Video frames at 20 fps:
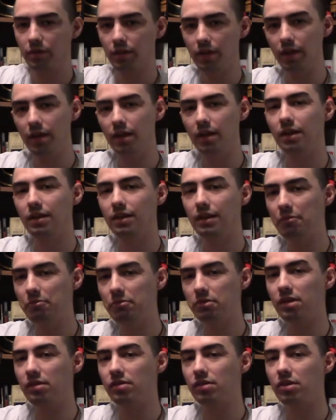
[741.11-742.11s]
And that
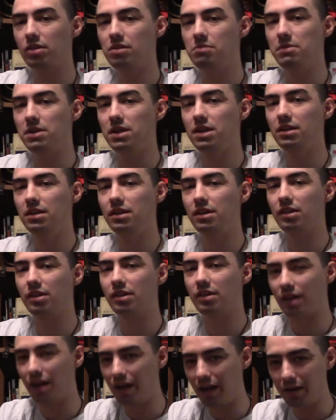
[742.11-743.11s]
would technically be the
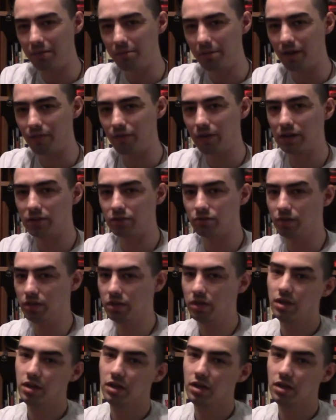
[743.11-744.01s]
design manufacturing.